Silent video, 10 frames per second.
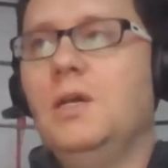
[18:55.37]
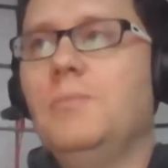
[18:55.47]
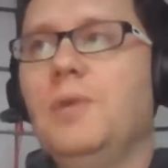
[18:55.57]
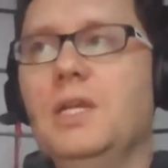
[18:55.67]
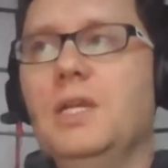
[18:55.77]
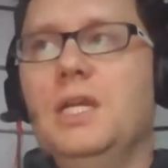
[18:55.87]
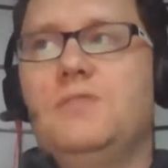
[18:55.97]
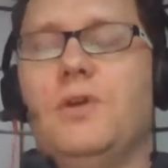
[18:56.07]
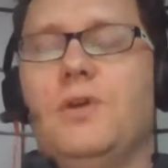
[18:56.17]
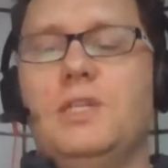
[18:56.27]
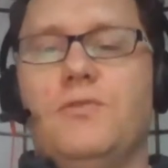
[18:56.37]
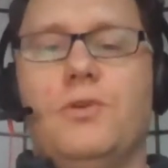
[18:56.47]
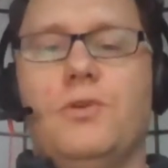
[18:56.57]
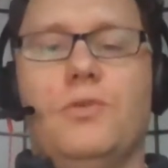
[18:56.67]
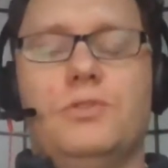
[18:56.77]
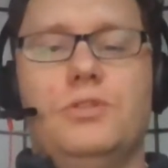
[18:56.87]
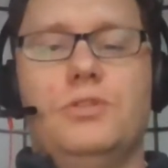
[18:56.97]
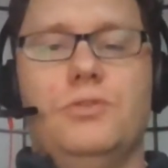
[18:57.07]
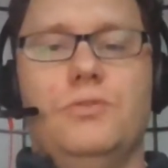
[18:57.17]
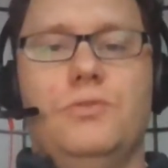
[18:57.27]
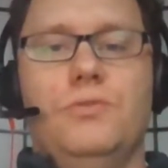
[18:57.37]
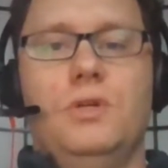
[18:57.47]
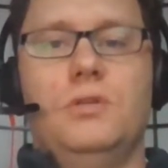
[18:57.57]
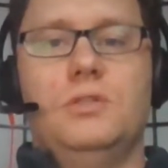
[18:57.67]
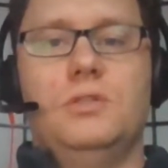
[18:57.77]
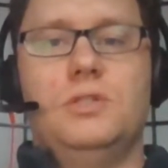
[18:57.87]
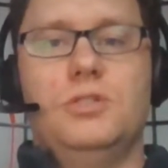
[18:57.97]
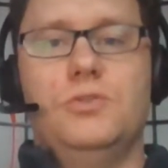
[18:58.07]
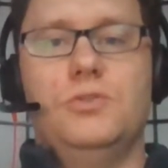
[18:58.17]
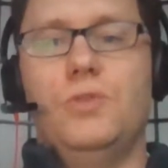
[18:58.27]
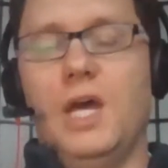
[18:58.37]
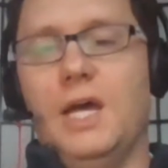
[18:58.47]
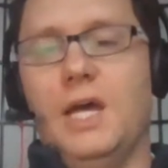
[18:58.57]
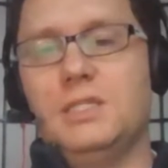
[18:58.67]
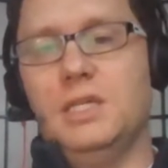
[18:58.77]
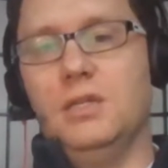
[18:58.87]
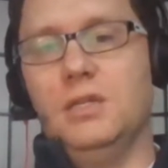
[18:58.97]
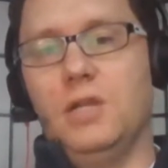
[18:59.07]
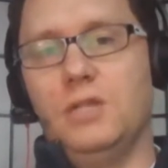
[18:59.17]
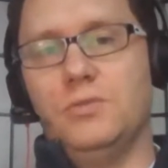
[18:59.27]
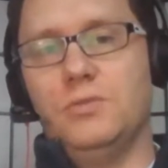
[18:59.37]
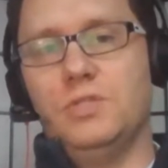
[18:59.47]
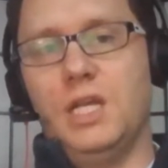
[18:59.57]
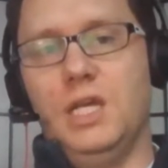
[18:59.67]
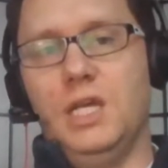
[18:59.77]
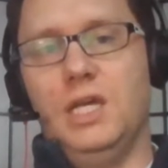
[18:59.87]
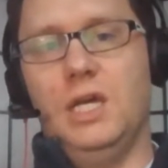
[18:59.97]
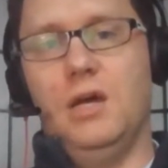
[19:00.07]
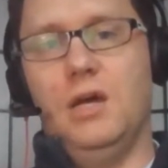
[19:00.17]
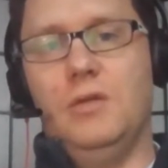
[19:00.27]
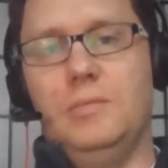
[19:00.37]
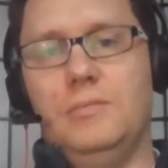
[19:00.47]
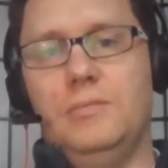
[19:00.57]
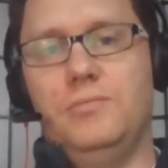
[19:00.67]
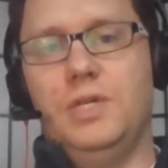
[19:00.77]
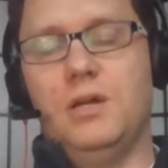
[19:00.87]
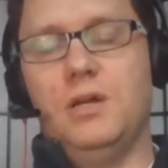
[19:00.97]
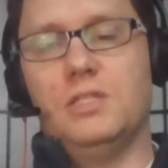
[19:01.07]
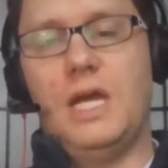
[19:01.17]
but it's very difficult to do that in a classroom setting, because